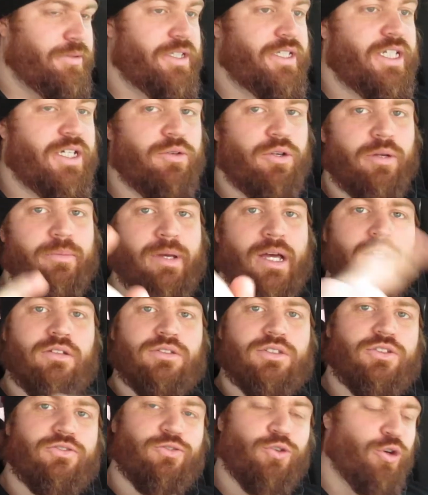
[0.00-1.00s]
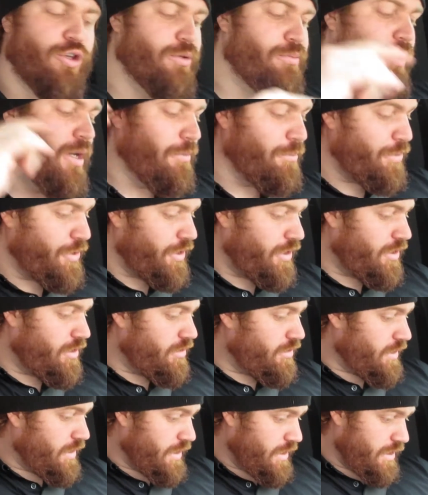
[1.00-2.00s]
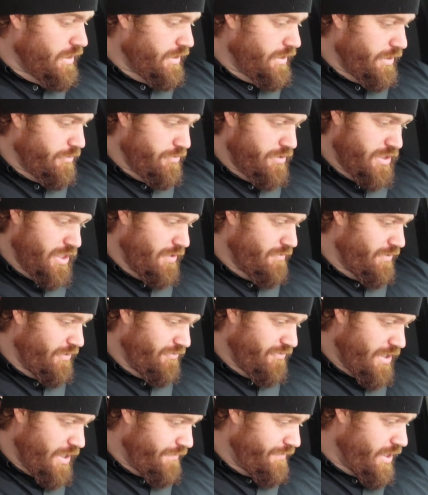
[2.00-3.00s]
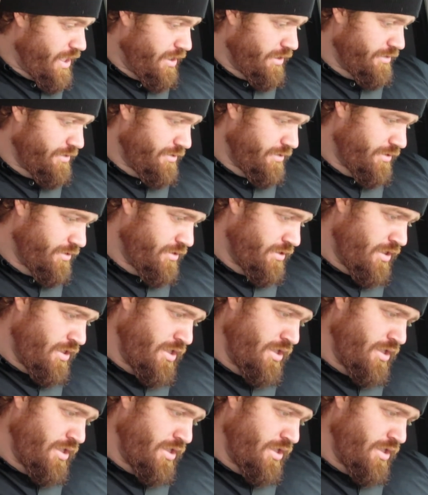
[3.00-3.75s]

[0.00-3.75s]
The D-ring mounts for the bumper, that was $75.